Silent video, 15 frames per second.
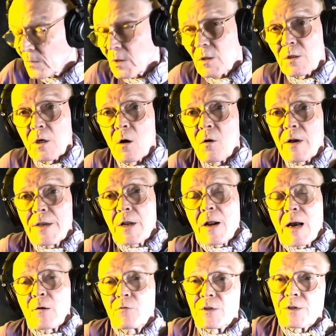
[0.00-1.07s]
so, you know,
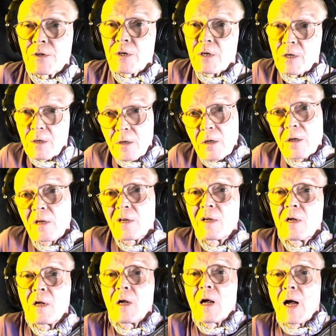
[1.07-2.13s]
I was
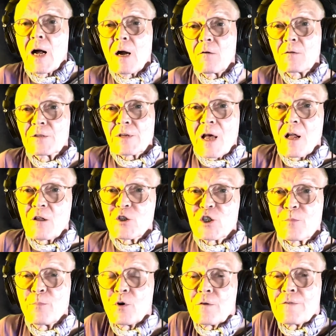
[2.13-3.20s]

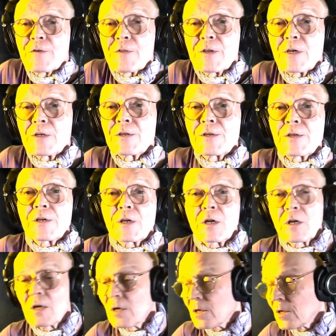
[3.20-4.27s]
eligible for this
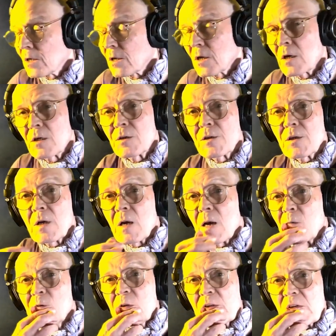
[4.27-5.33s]
because I
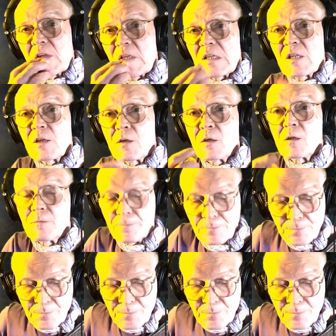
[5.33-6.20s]
was still,